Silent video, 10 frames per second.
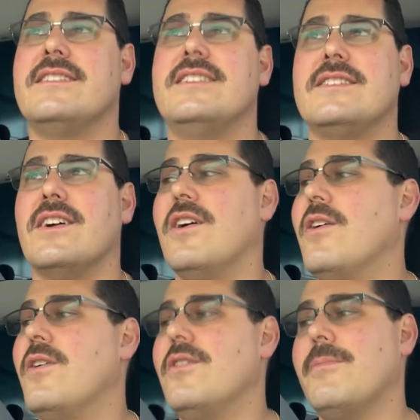just a
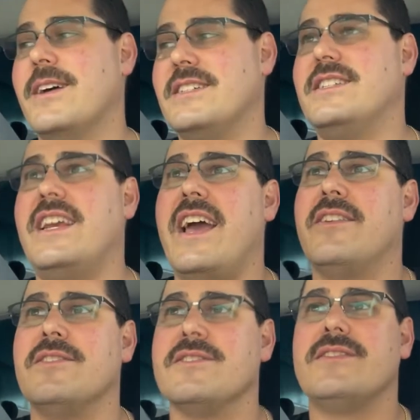whole bunch of
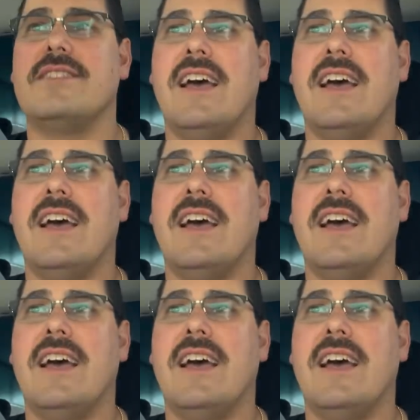channels,